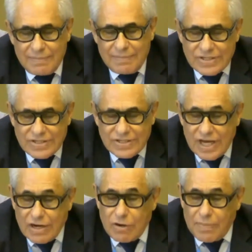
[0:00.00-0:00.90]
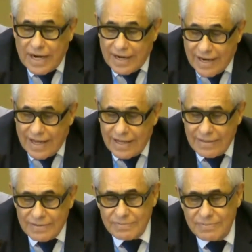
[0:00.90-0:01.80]
Mr. Cherno
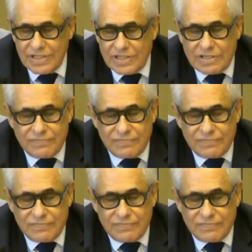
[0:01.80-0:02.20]
Marina, Mr.